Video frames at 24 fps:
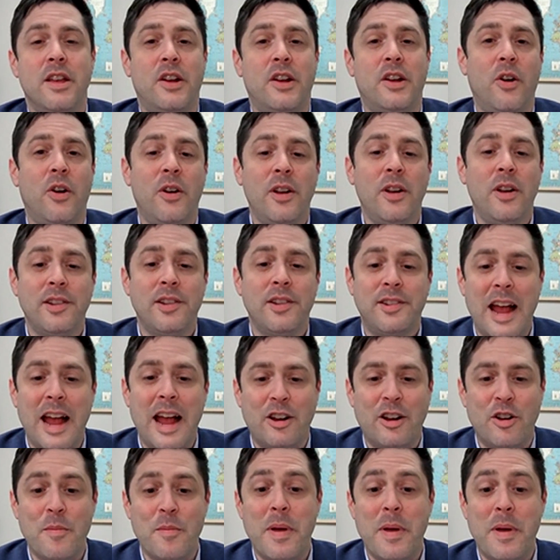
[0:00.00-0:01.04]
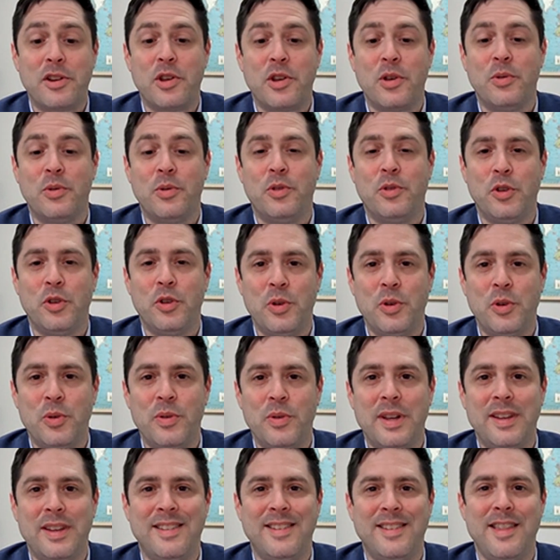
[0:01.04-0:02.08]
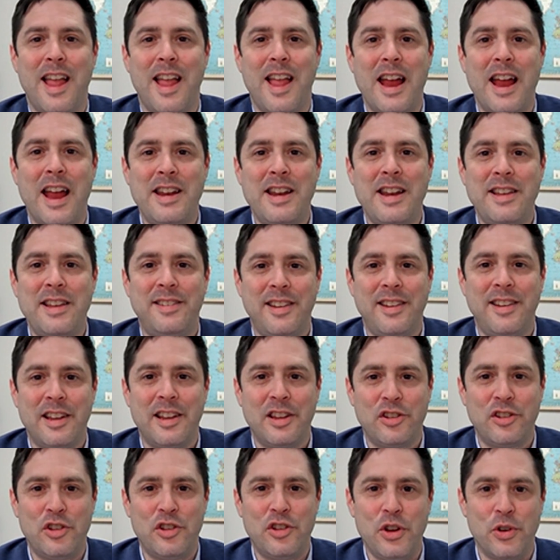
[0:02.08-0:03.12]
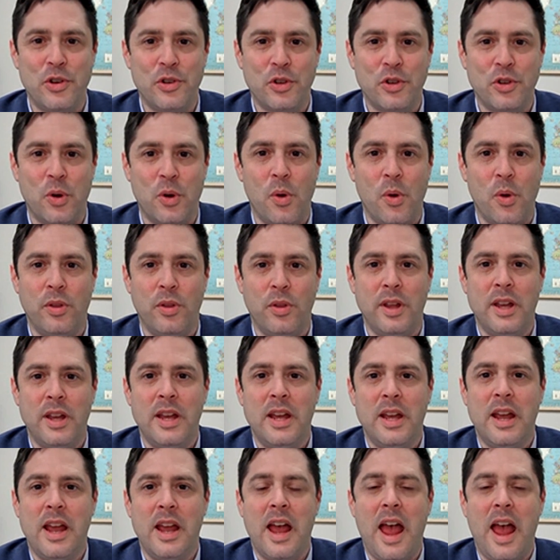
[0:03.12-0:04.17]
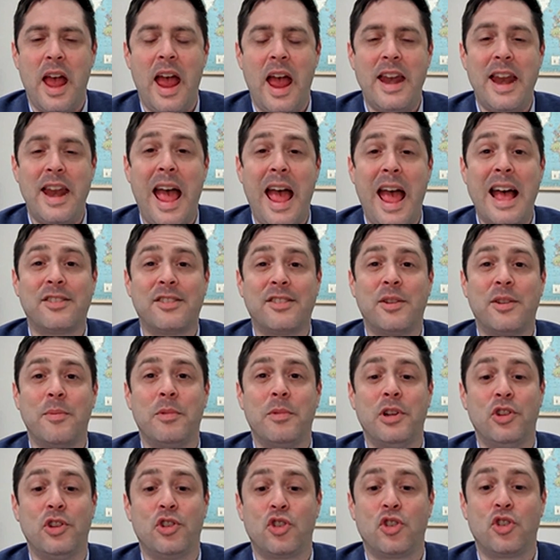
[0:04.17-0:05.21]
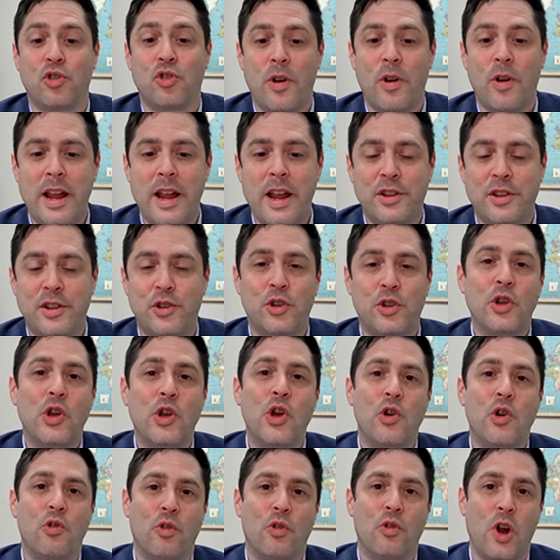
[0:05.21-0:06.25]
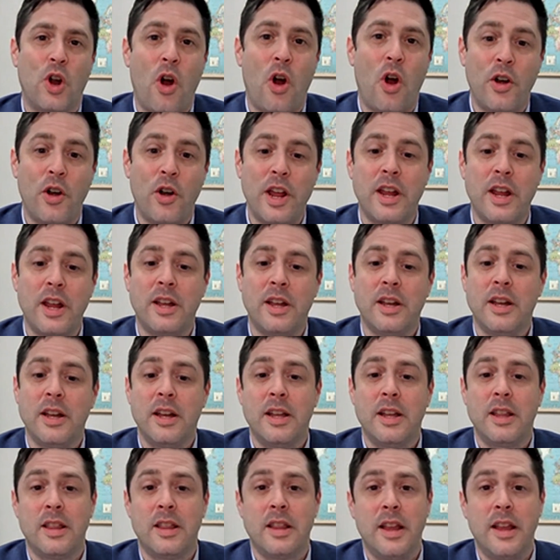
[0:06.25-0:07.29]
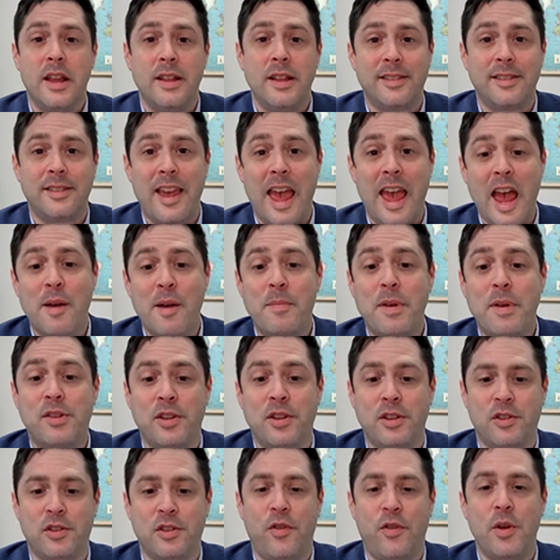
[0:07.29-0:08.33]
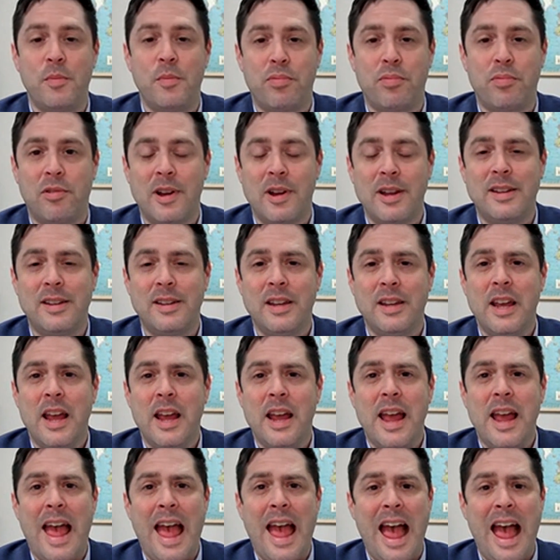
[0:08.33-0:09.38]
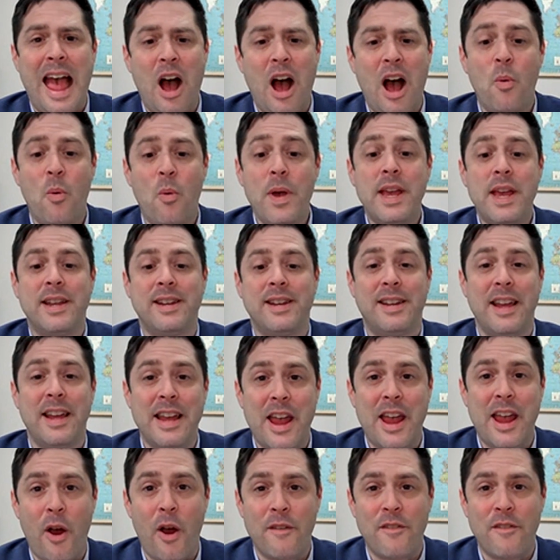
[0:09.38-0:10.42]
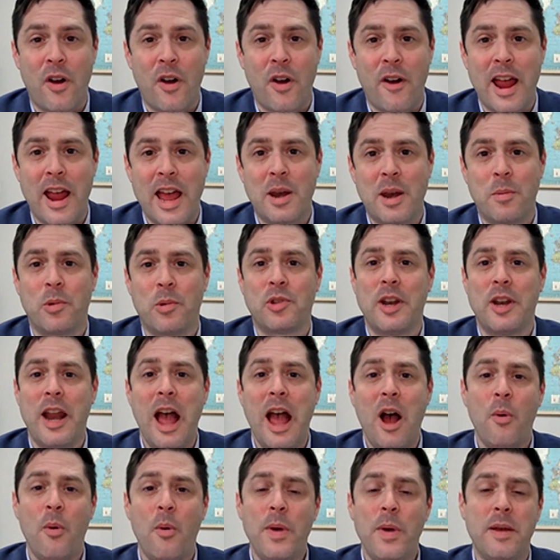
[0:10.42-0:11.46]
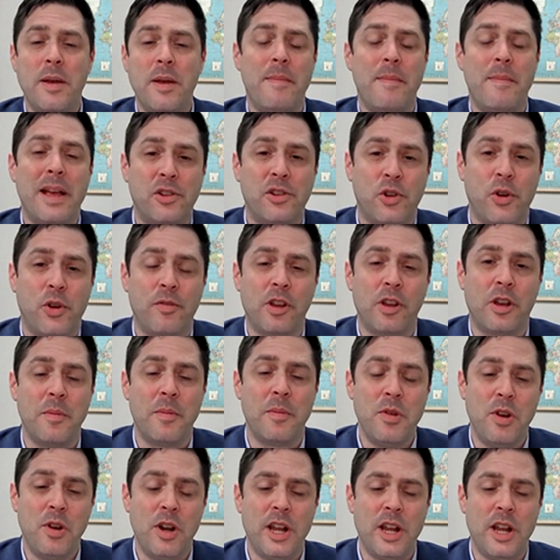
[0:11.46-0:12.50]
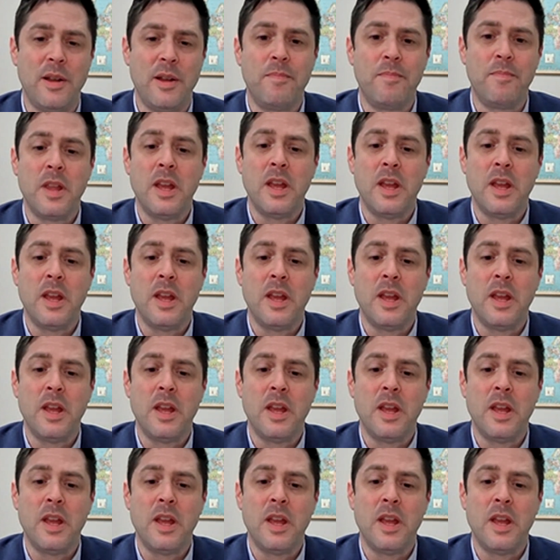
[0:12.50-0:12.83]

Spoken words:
The current Sacramento Zoo is 96 years old and has some constraints regarding its campus, its footprint, how we can take care of our animals, and how we can best serve the community.